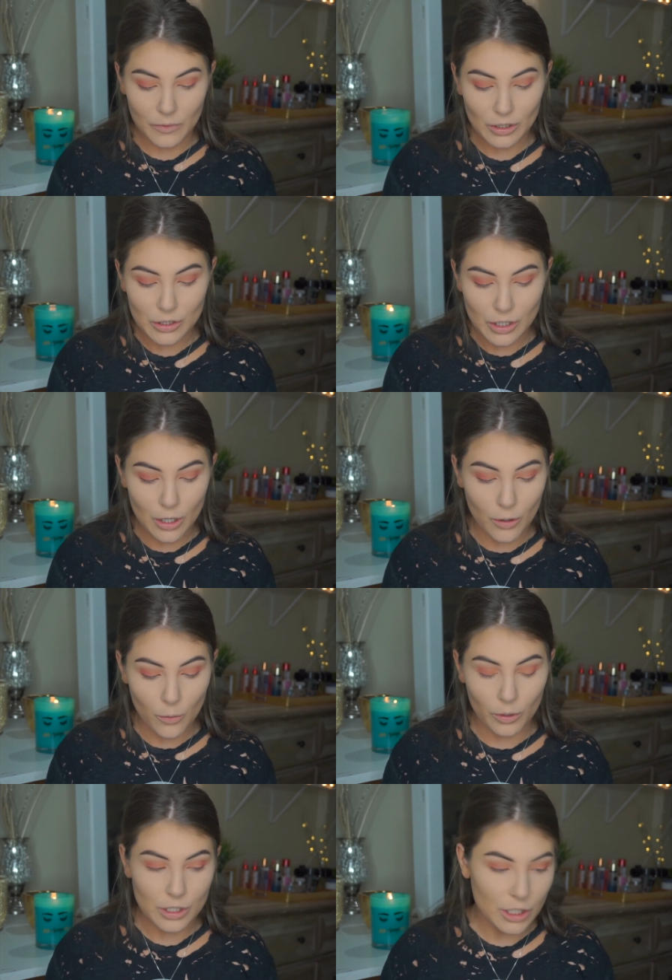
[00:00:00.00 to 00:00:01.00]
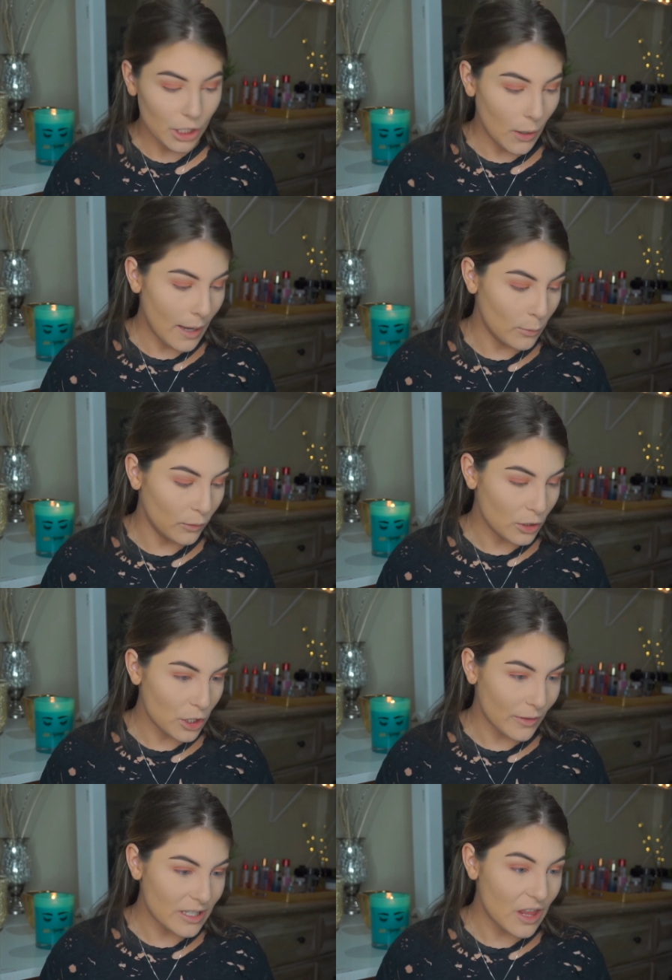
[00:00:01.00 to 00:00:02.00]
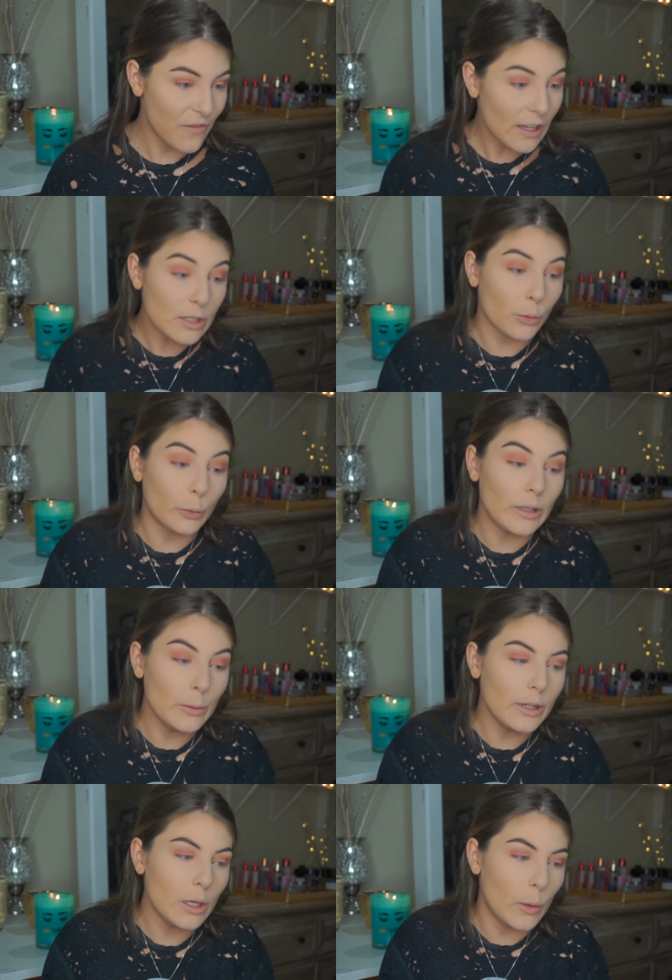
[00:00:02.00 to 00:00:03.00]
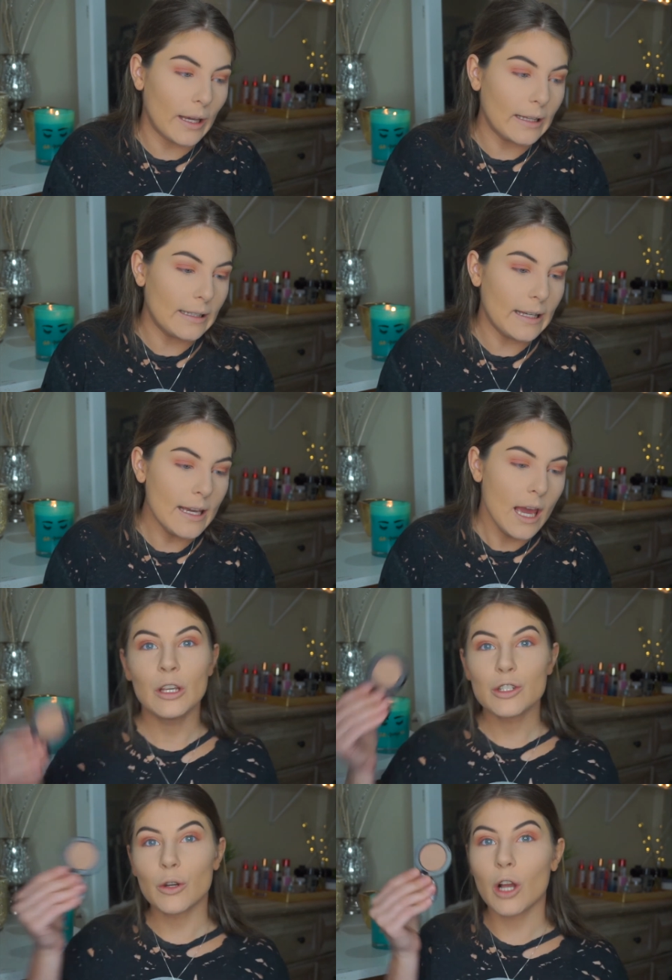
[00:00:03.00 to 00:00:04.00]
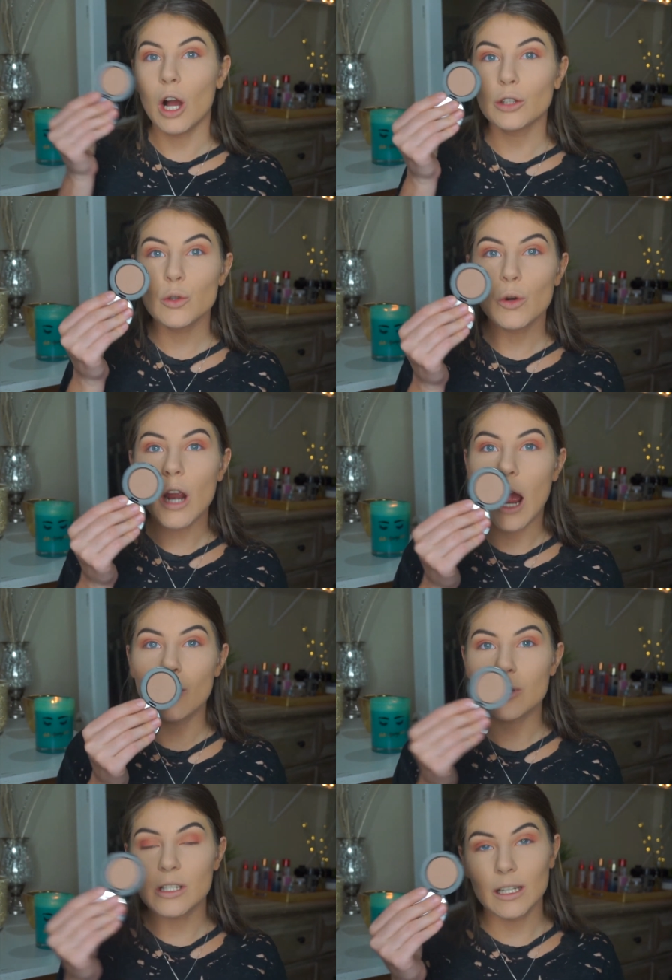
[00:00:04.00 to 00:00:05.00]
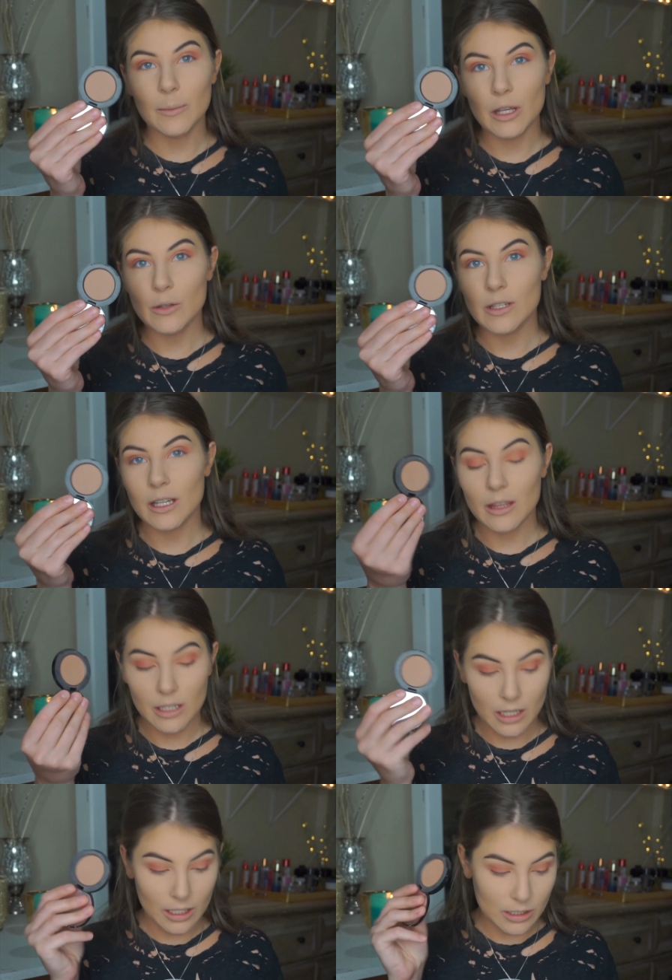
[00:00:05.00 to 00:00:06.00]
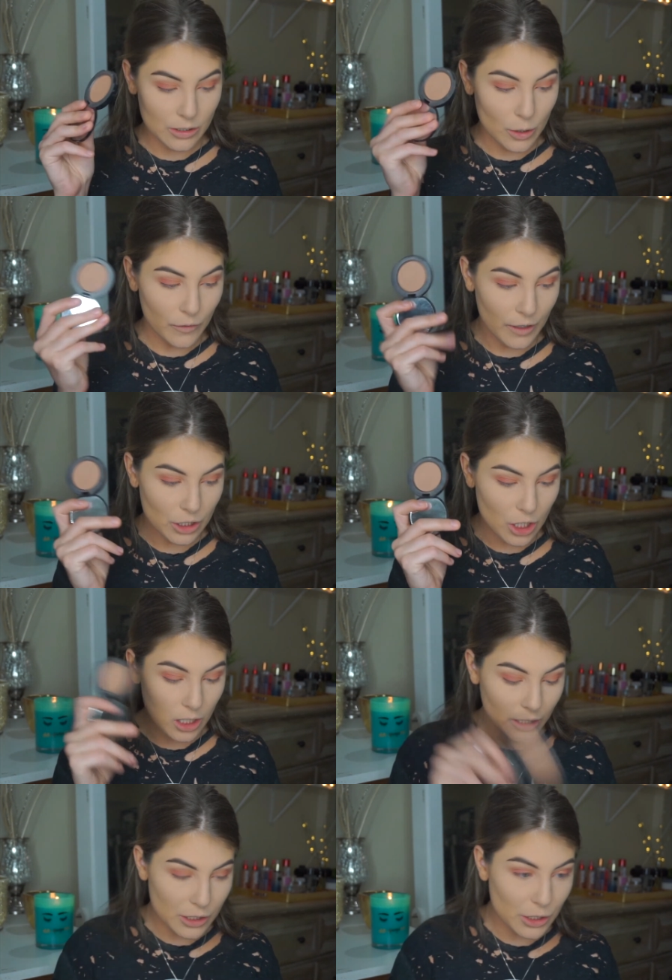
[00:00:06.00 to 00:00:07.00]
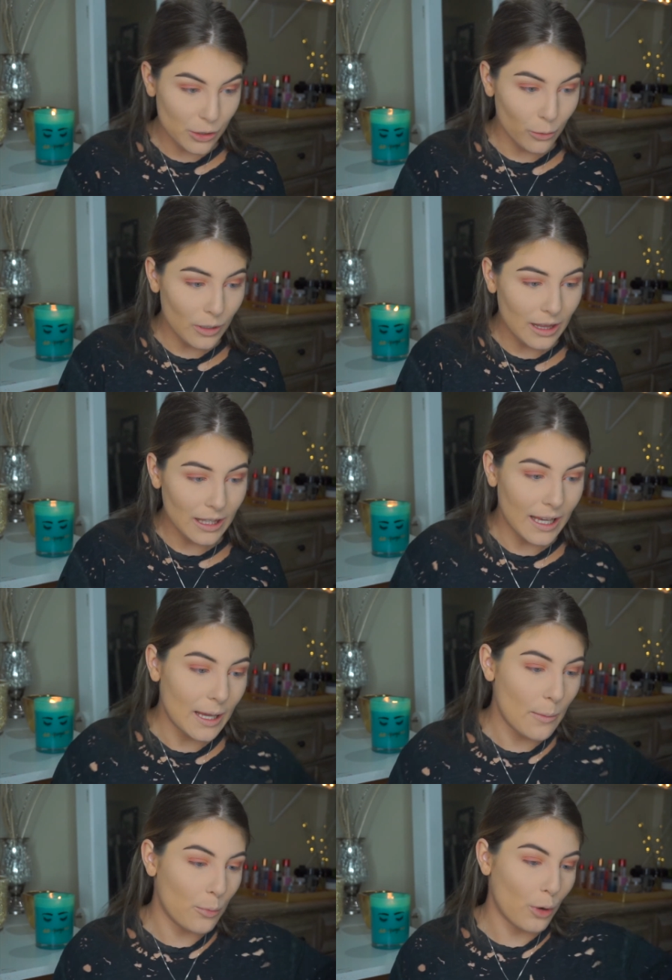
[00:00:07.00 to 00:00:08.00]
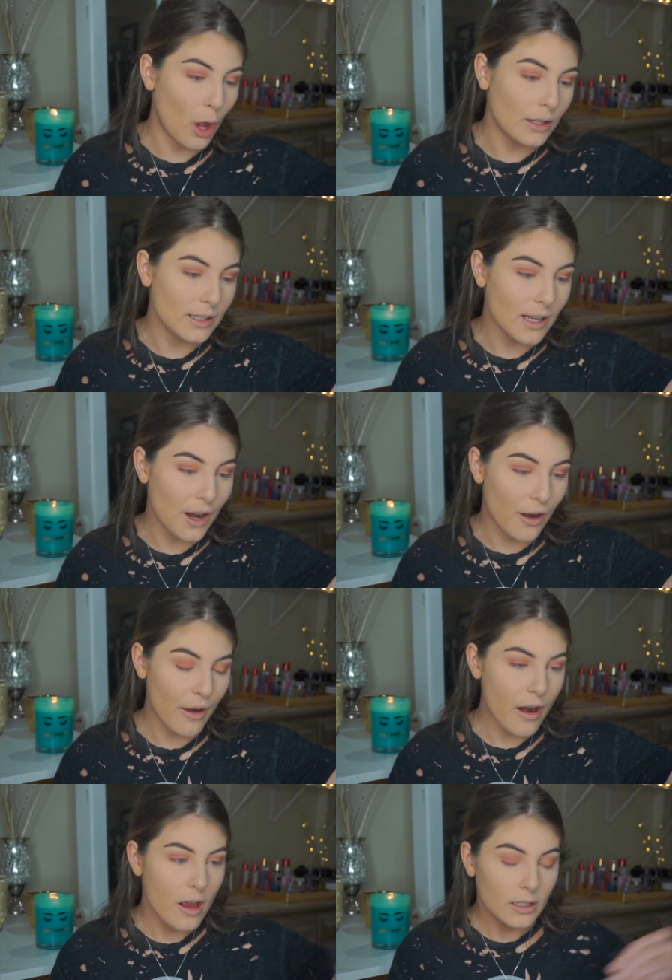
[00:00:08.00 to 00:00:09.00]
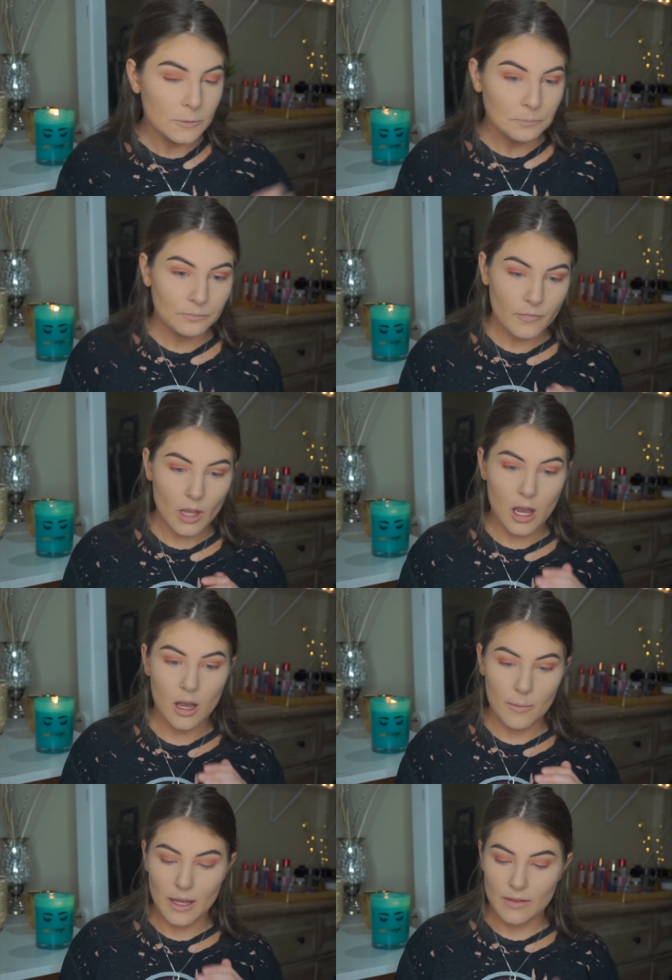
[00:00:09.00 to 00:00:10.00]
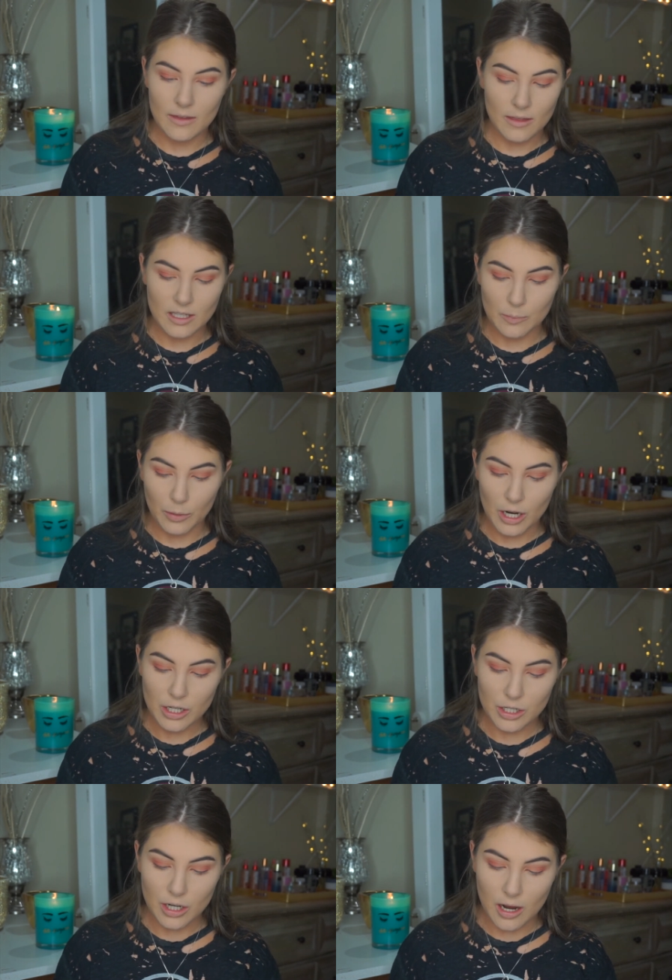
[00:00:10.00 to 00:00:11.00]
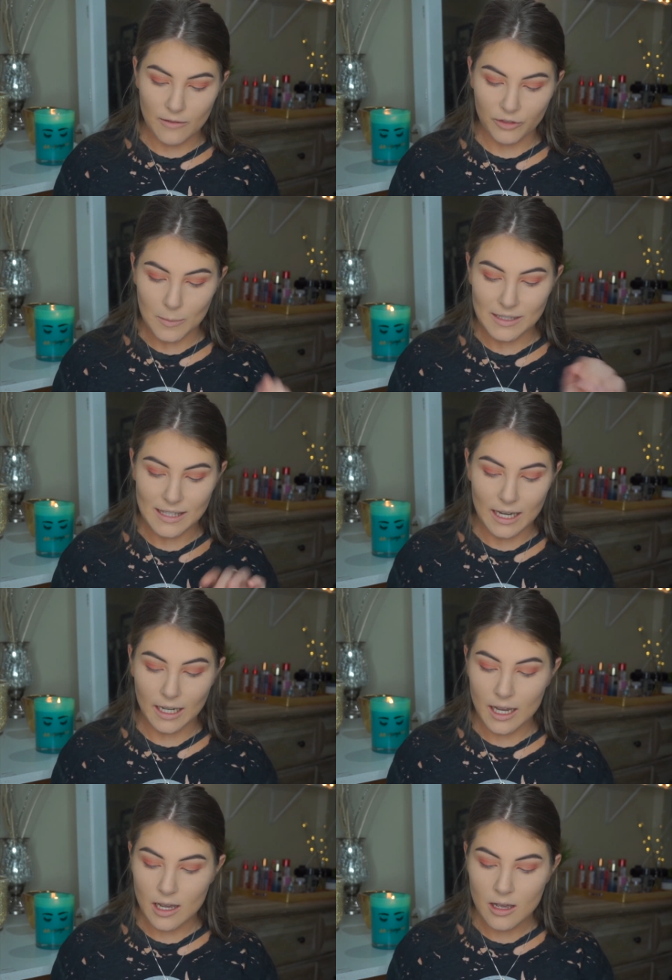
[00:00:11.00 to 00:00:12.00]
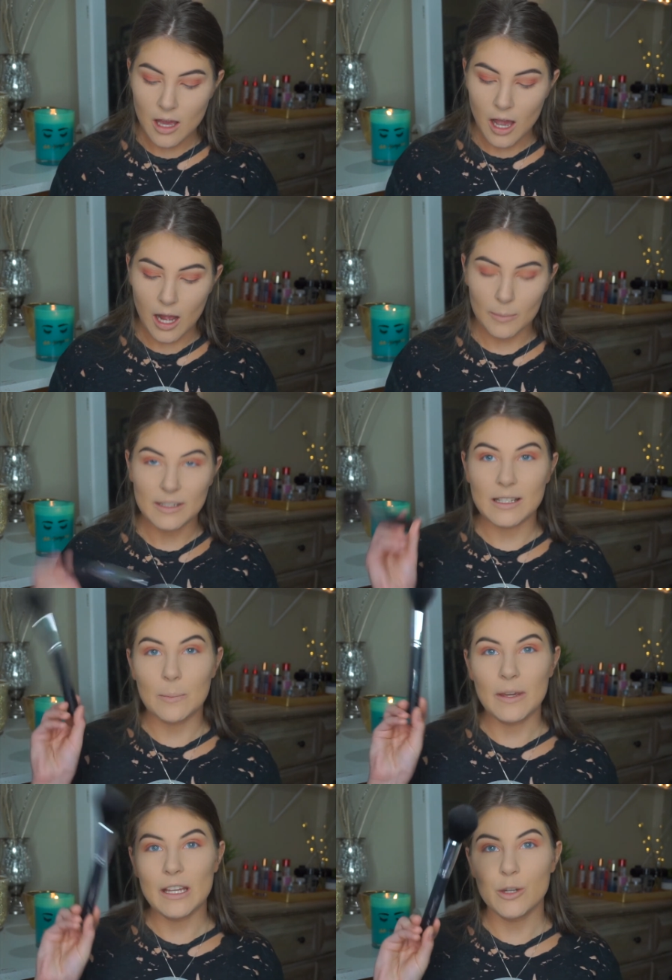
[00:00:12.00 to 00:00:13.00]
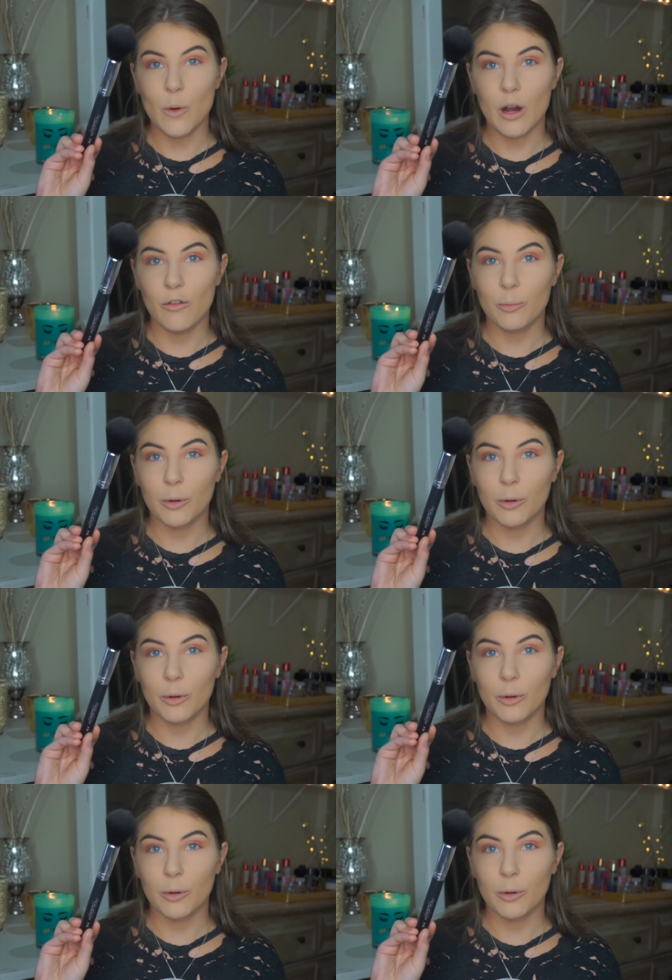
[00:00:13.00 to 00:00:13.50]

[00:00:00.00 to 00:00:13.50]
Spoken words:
So we're just going to go ahead and move on to the rest of the face really, really quickly. So to contour, I'm just going to be using the Too Faced Chocolate Soleil bronzer. And this brush from Aesthetica, it's the P12